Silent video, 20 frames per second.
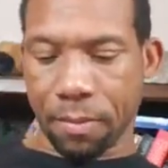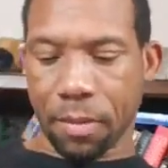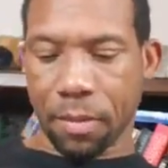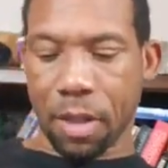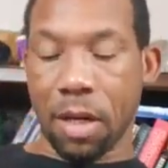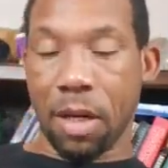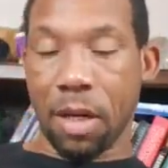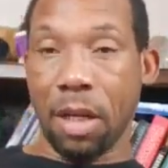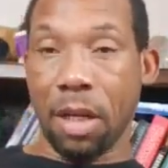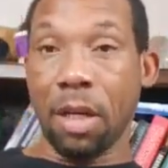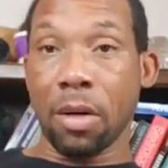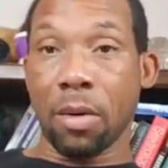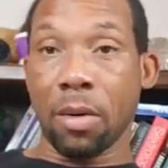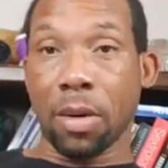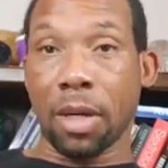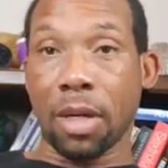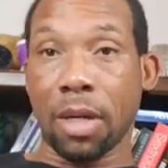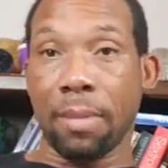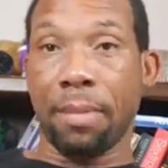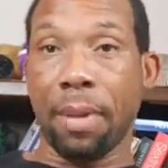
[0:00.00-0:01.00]
Leo
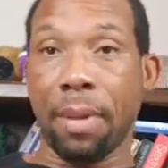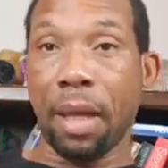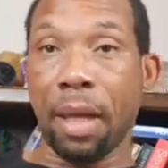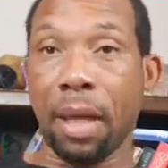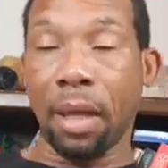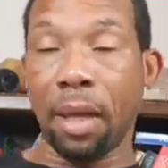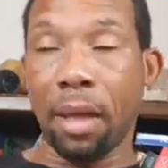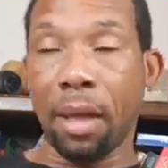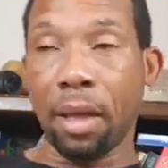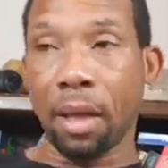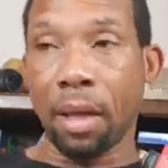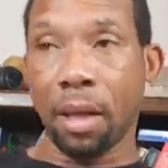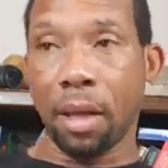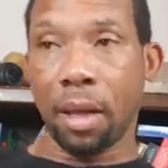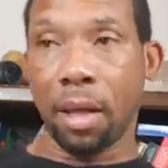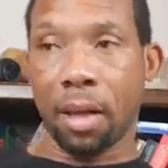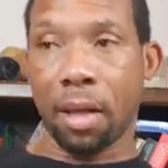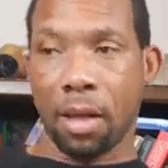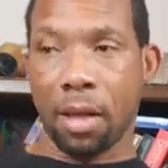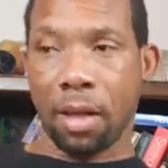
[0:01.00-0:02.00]
can be
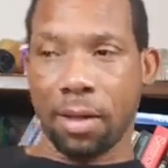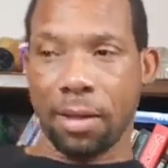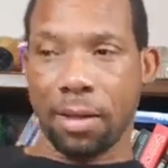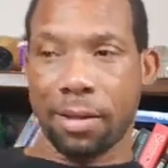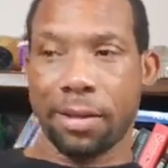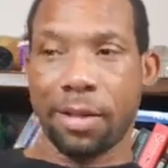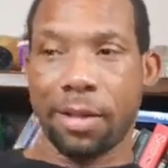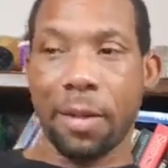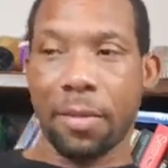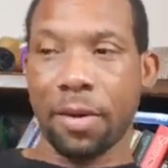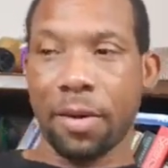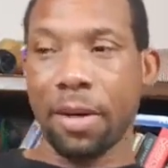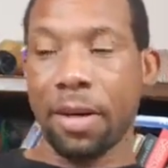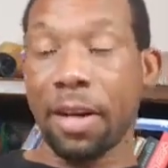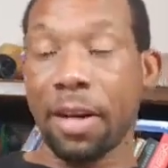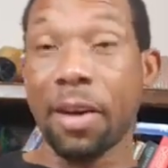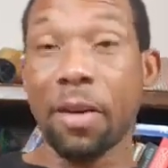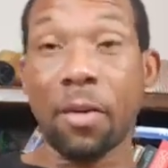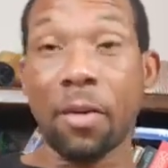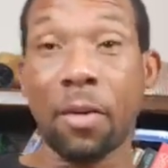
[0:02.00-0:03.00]
stubborn in
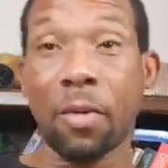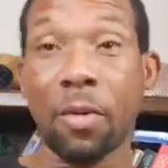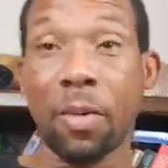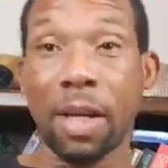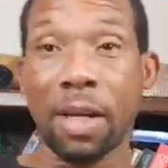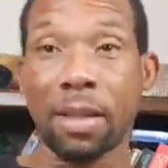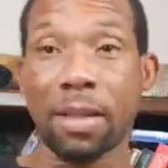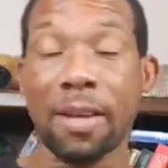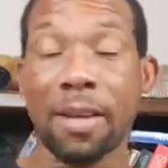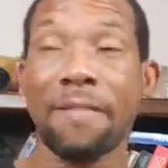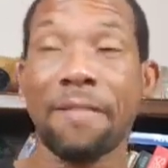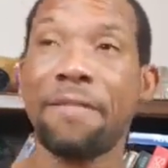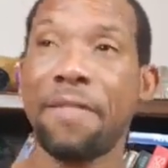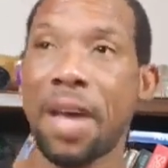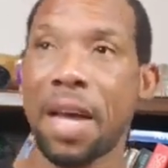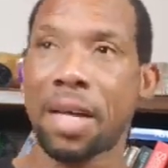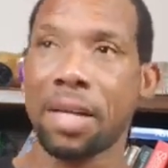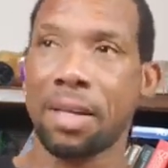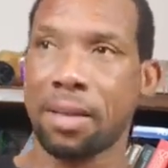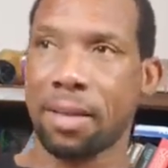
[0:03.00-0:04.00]
their own way because they're
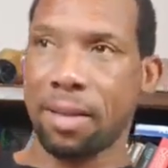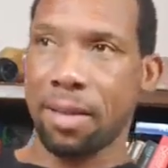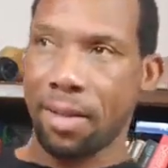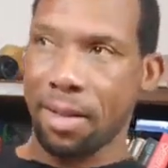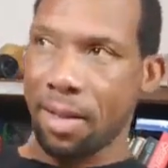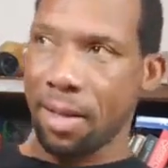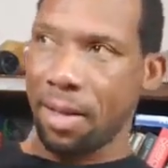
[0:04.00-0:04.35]
fixed.